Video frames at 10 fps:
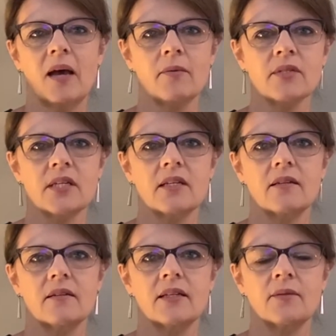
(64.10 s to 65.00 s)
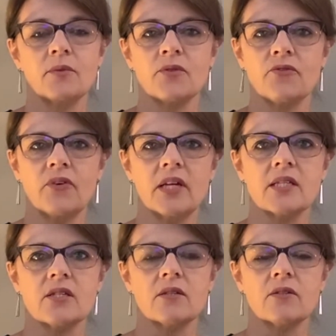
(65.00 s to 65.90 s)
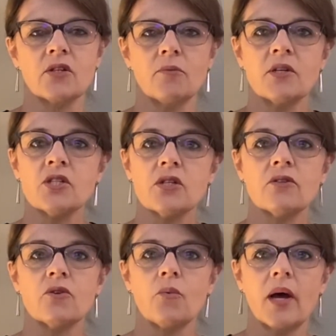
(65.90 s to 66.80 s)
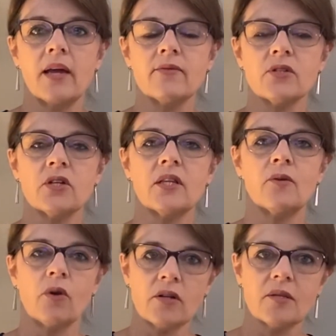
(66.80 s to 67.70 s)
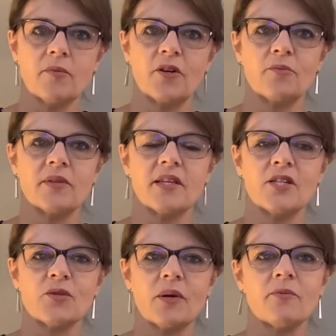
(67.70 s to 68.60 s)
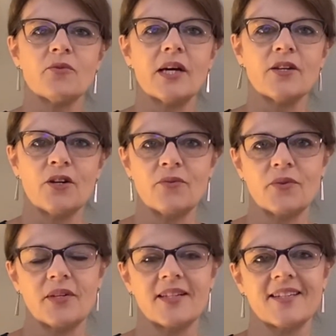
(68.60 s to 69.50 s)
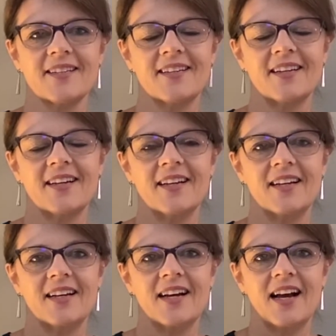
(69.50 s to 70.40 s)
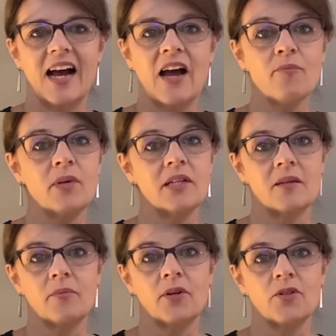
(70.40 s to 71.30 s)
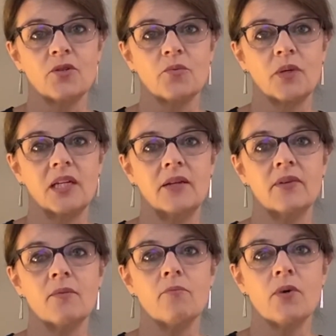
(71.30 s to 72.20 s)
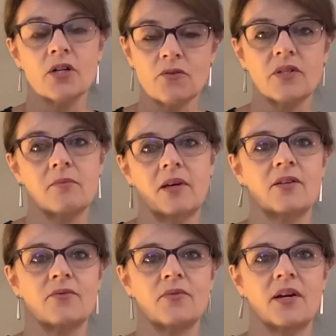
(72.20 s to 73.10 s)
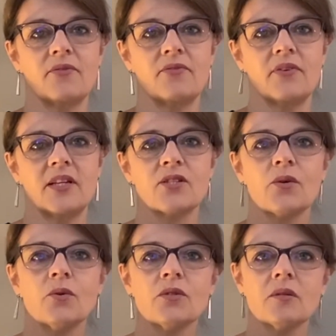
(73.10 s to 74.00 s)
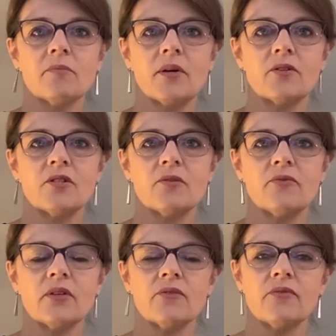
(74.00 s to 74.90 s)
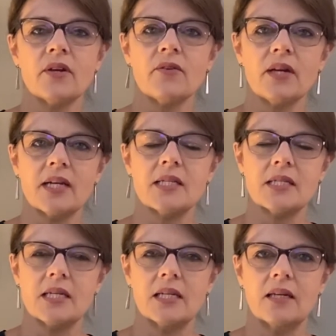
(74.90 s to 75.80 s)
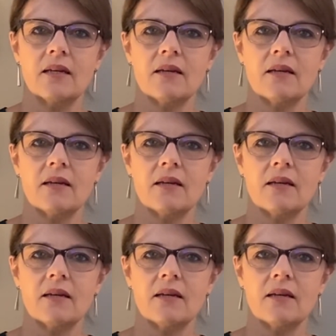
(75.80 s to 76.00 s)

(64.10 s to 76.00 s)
Bible said it was fierce, so much so that the waves not only rocked the boat, but they swept right over it. I've been in a boat when even a moderate amount of rough has caused the boat to feel very unsteady.